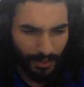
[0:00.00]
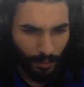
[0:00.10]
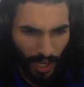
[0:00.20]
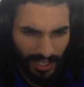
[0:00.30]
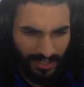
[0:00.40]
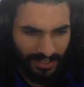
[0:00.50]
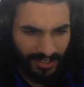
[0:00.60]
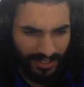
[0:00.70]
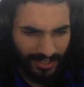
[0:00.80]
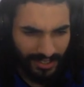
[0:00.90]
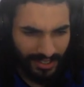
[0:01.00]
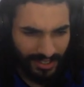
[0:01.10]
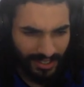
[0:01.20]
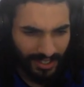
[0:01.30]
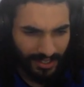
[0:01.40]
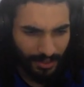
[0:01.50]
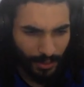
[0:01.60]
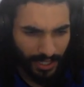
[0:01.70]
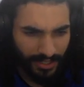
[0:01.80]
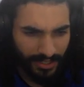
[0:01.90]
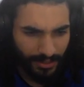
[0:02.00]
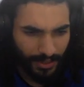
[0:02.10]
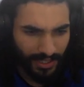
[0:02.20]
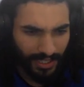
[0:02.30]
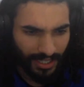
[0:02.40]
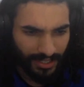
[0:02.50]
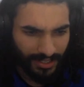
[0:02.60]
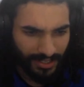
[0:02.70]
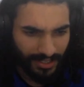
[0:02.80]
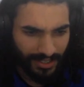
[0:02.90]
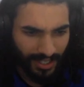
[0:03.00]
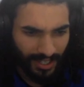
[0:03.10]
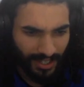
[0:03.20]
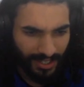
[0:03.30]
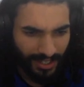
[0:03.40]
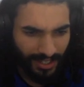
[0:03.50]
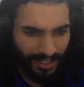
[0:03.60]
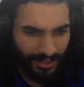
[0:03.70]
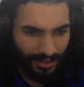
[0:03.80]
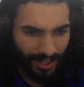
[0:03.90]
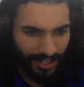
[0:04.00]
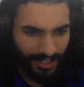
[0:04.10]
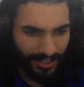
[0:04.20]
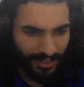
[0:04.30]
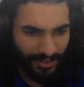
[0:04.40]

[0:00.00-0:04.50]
West. They're the West, we're the East. Yeah, right?